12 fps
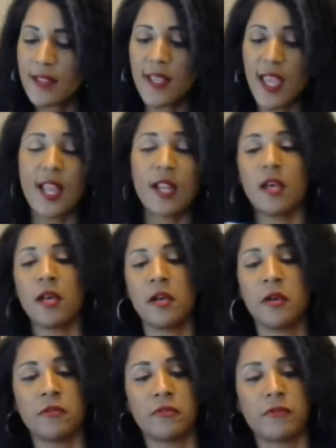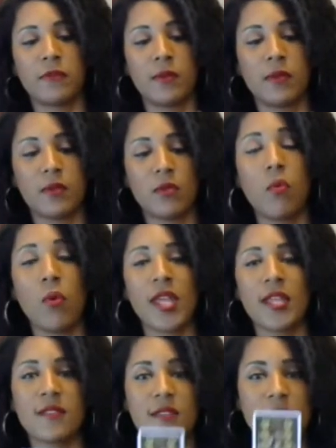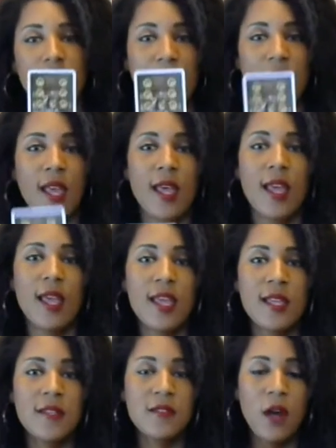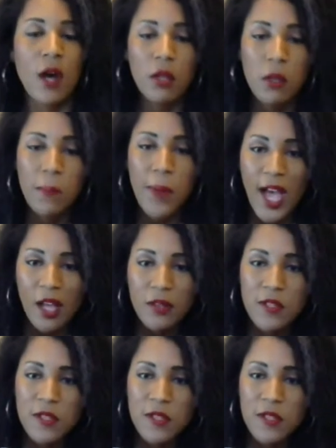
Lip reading: 8 of Coins is all about